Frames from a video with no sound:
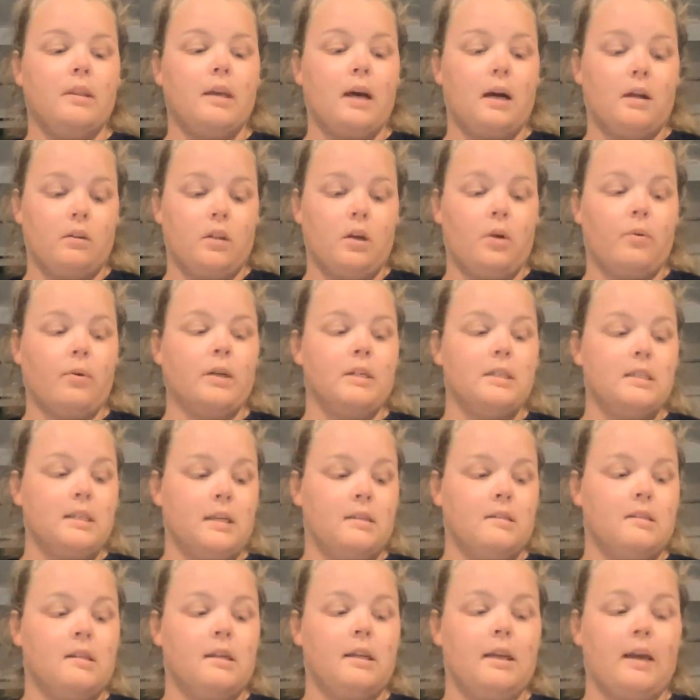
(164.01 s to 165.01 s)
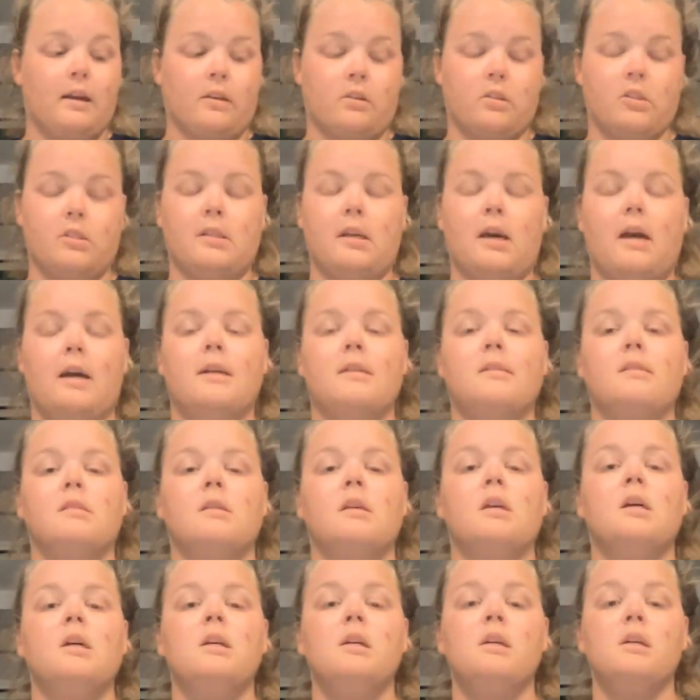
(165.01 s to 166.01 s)
that lower intensity exercise,
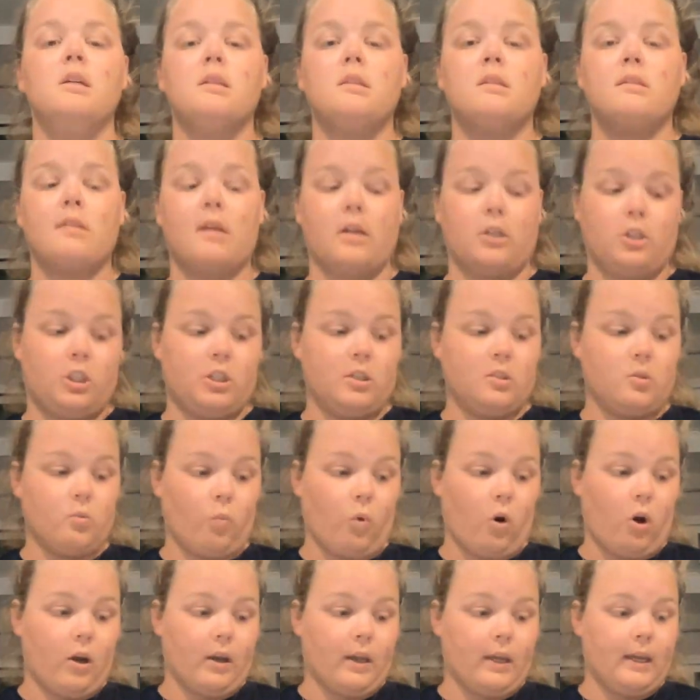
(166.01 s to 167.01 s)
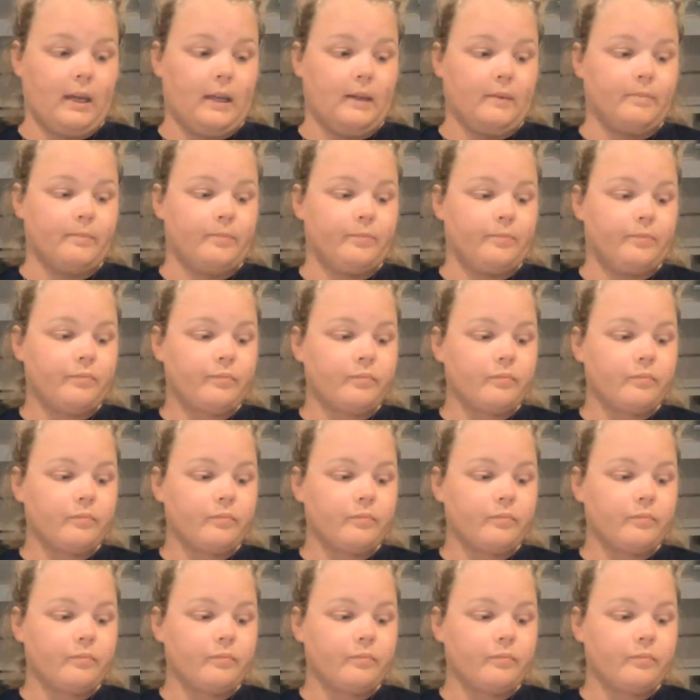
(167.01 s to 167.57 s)
such as walking.